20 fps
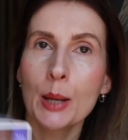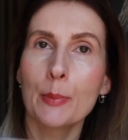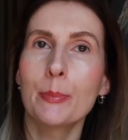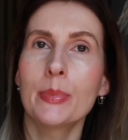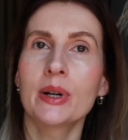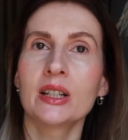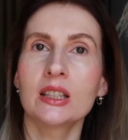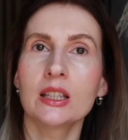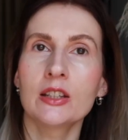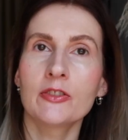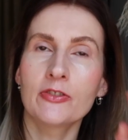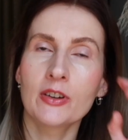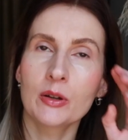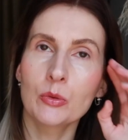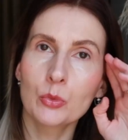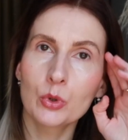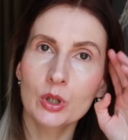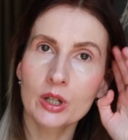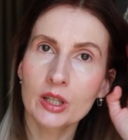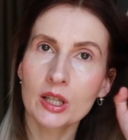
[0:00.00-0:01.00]
But if
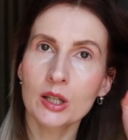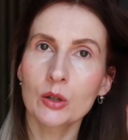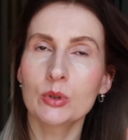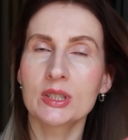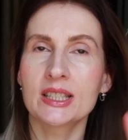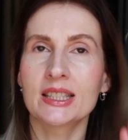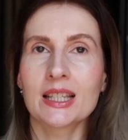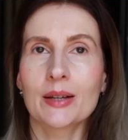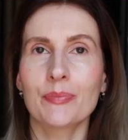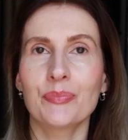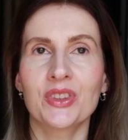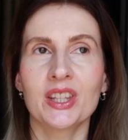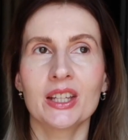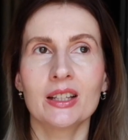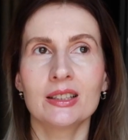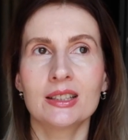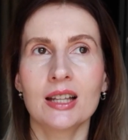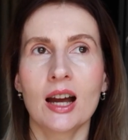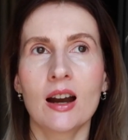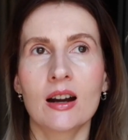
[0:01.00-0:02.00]
I'm working with
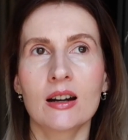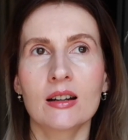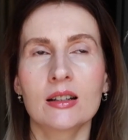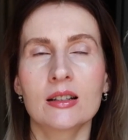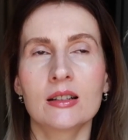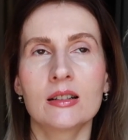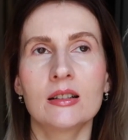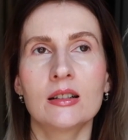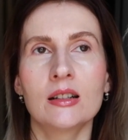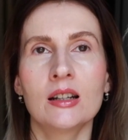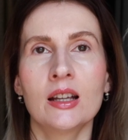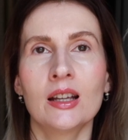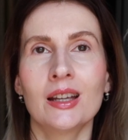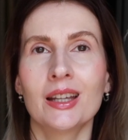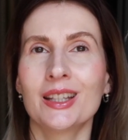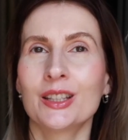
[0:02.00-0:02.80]
something darker,